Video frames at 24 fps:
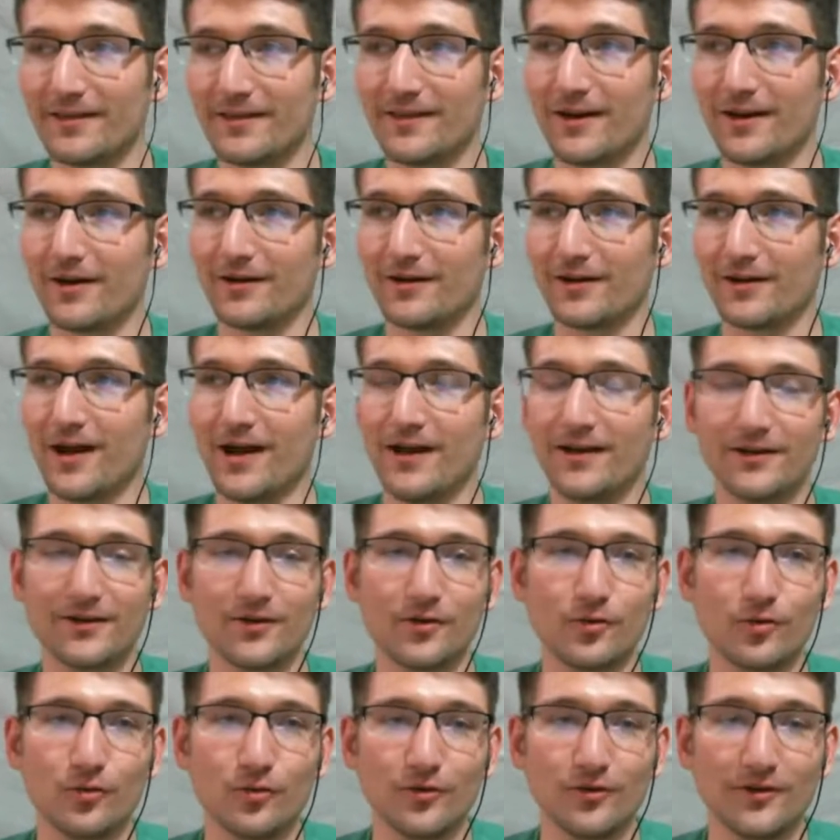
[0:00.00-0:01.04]
they're kind
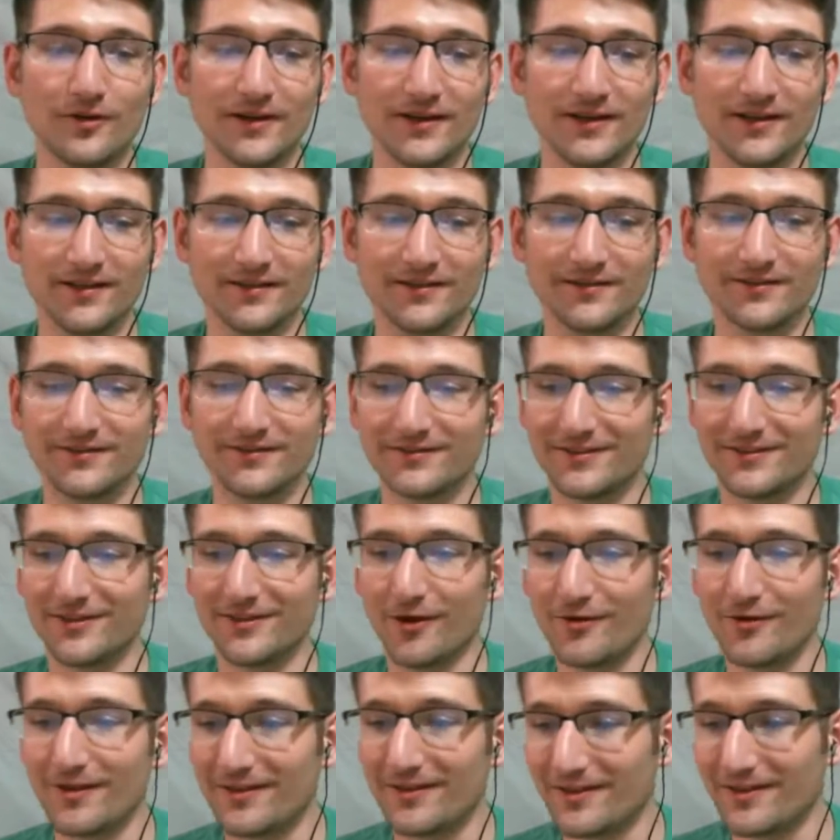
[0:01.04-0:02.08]
of cool, and
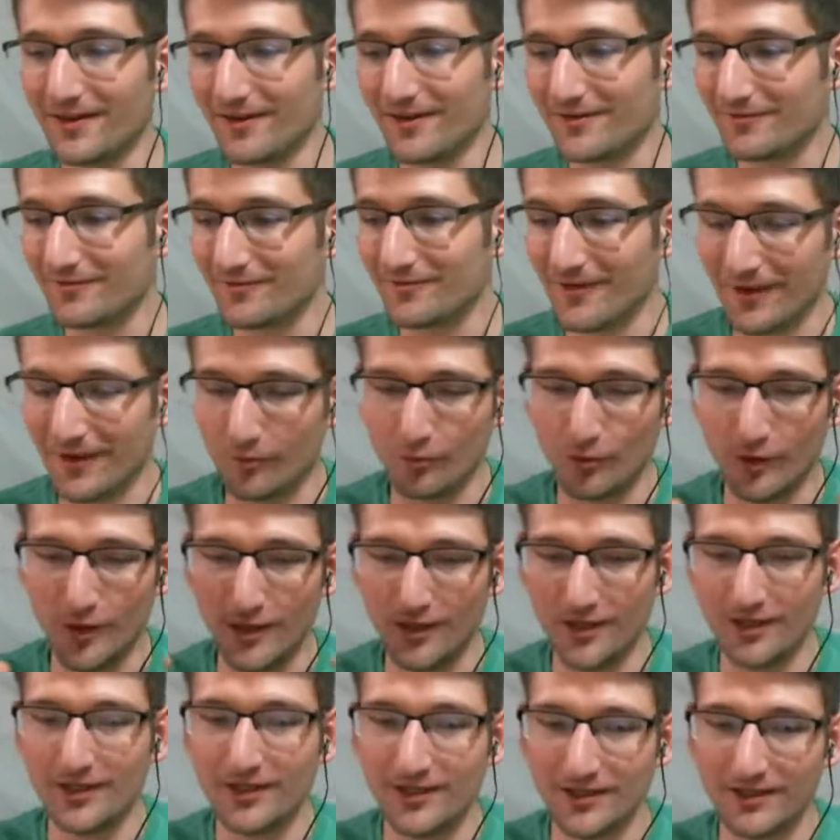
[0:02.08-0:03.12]
that they're like
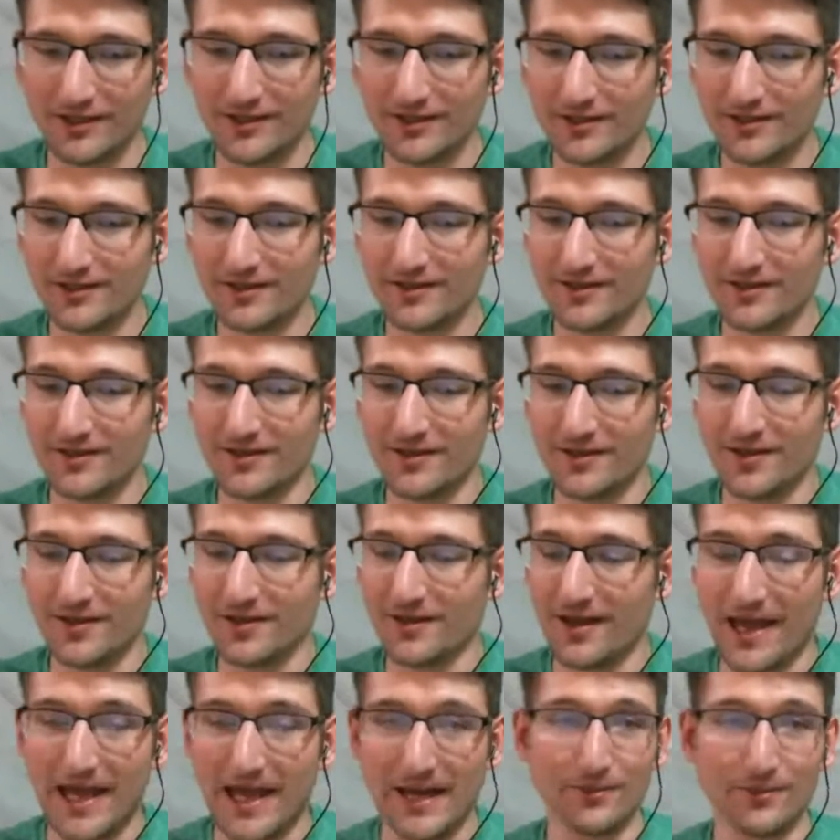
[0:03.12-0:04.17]
really
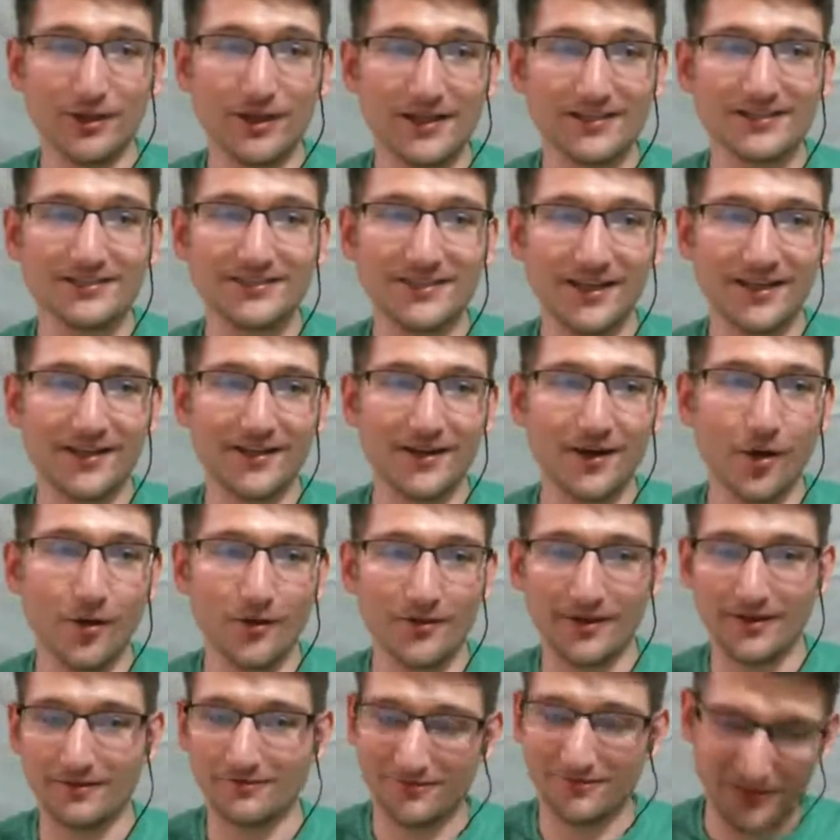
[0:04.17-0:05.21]
animalistic,
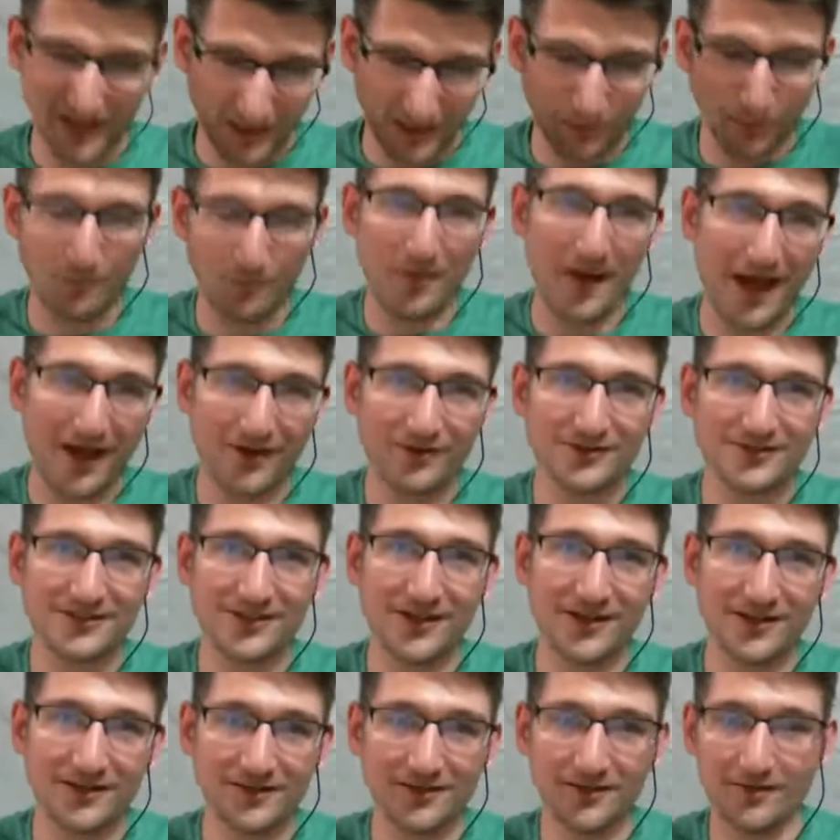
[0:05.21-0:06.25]
and they like pounce
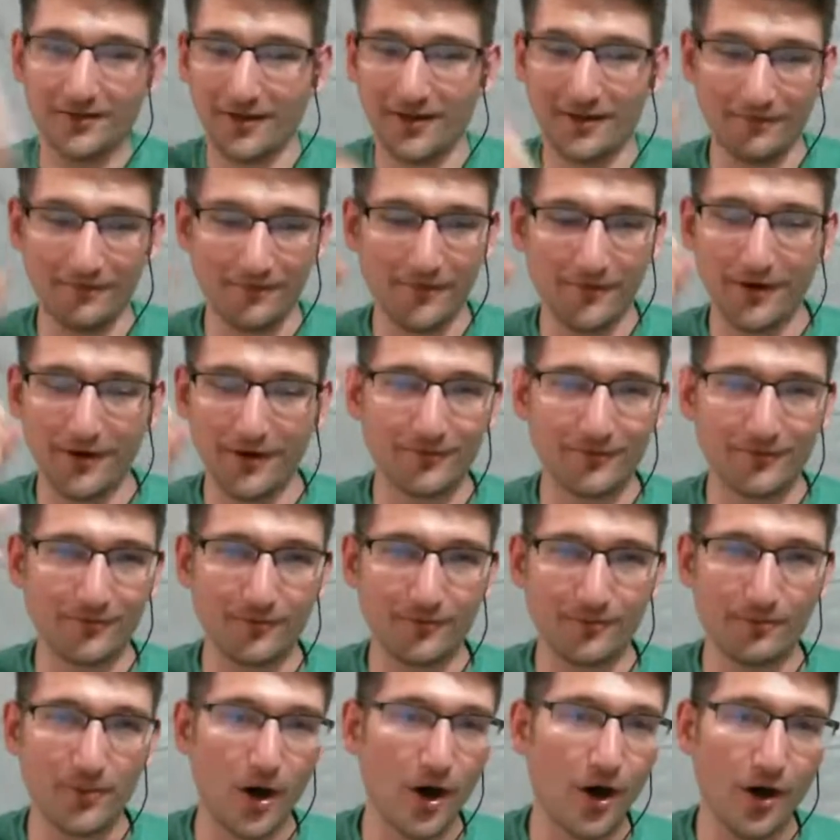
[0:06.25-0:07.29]
on that fucking
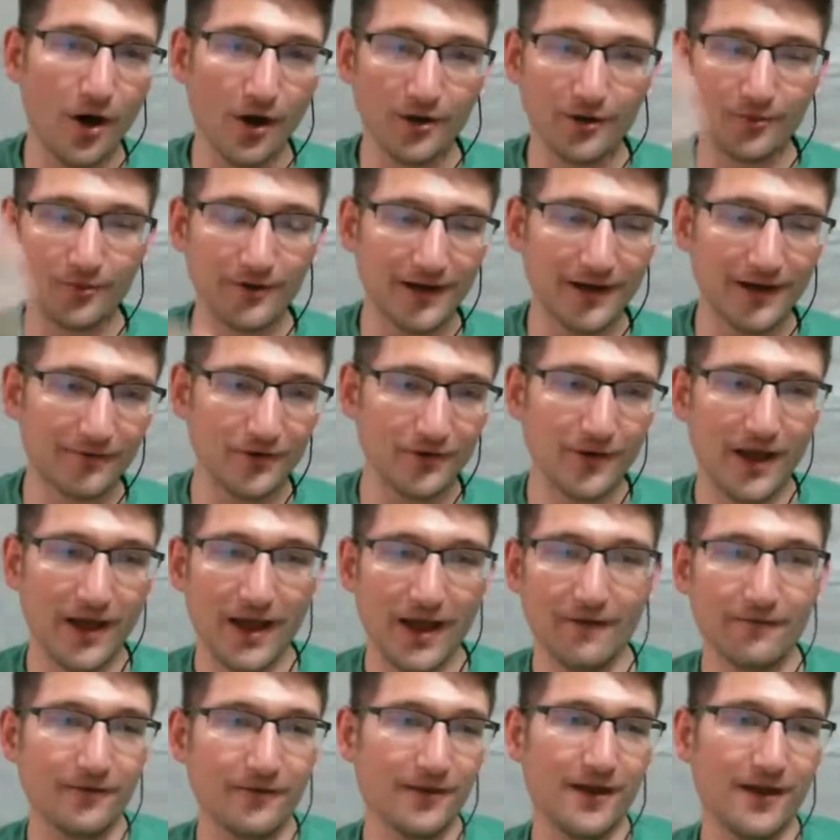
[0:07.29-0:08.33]
ball or whatever you
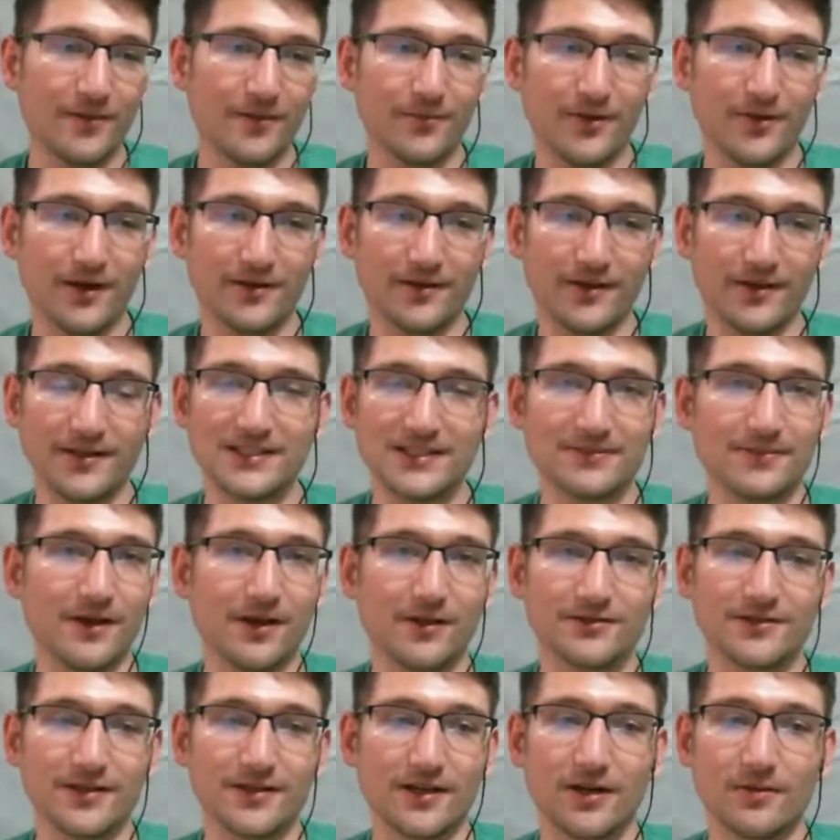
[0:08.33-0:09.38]
have for them, but they
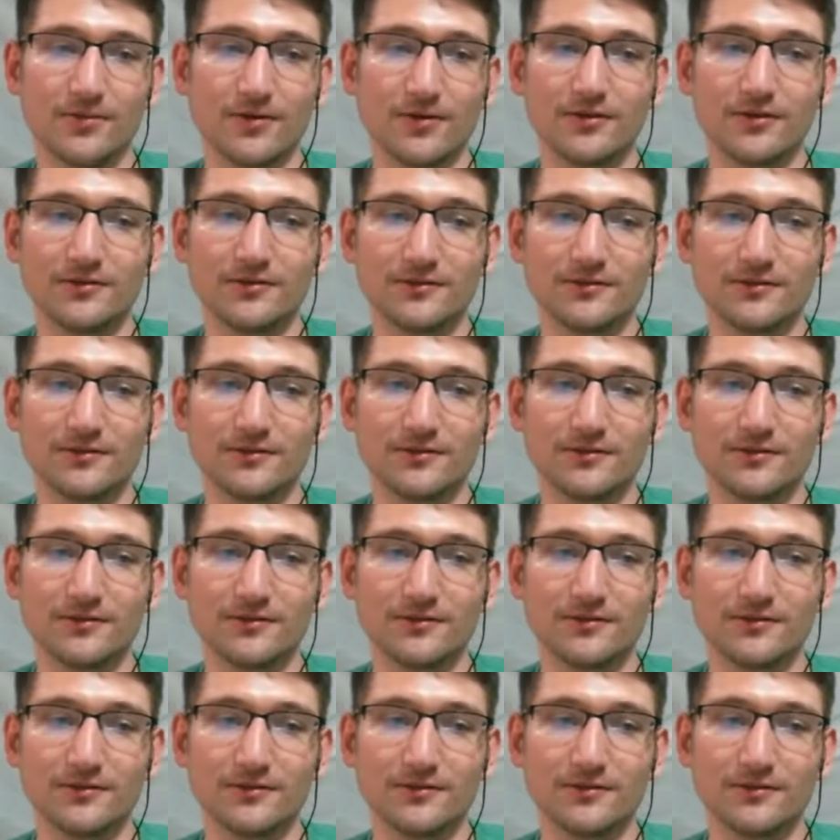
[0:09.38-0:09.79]
smell terrible.